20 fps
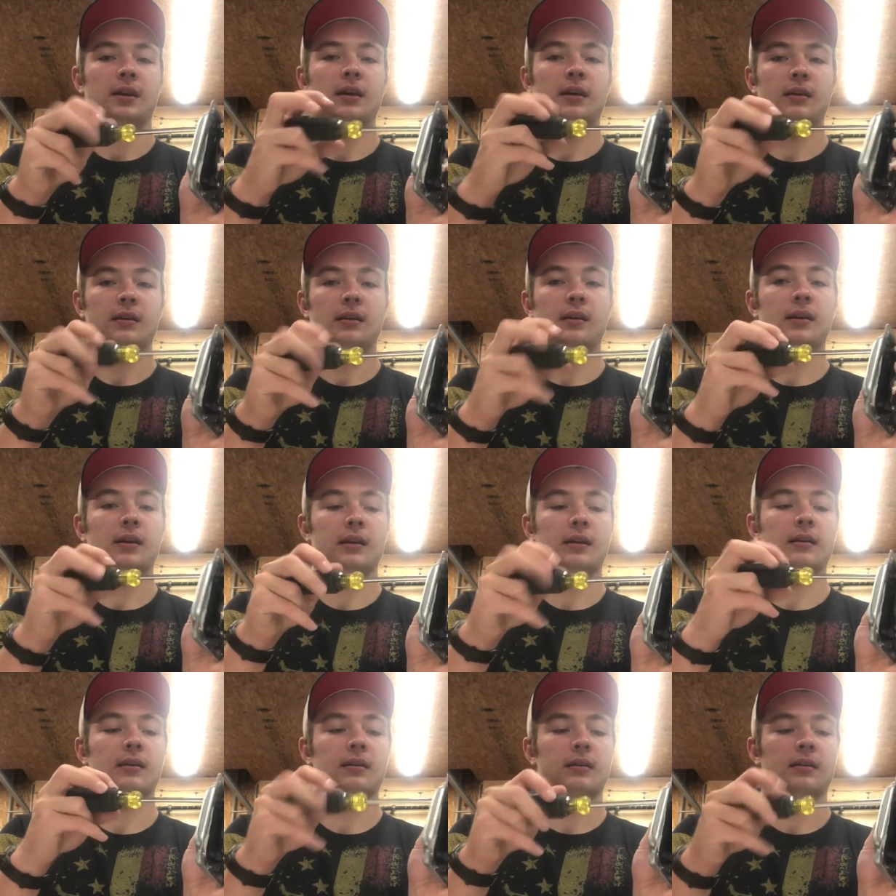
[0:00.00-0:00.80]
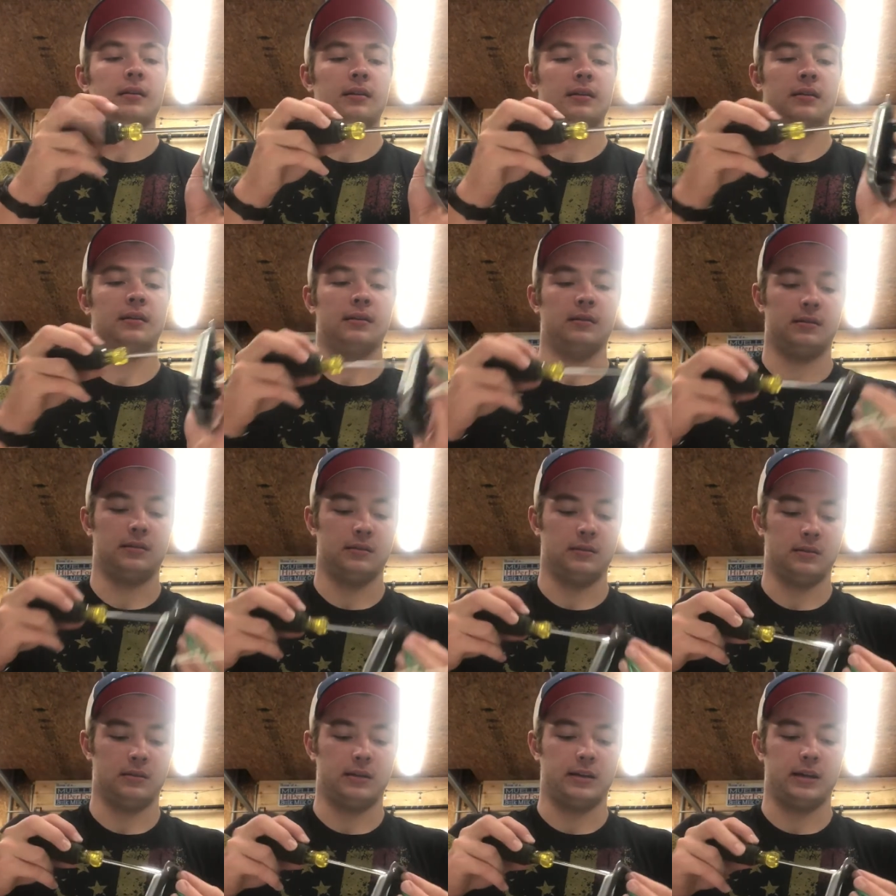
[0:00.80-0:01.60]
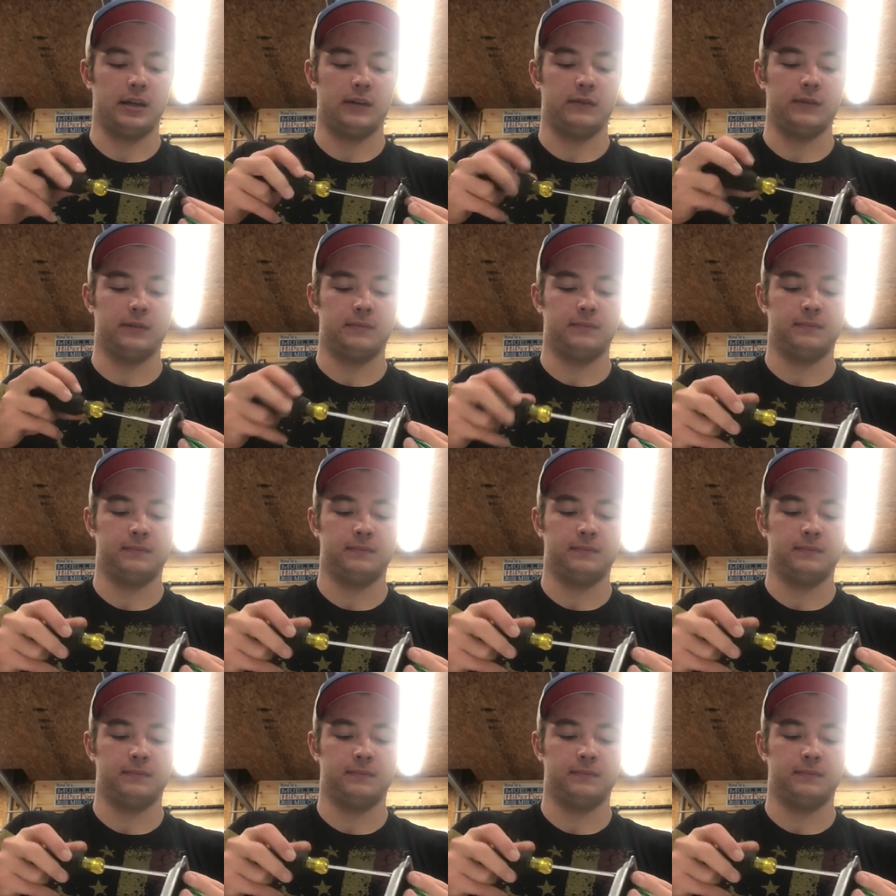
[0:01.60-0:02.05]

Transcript: and there you have it.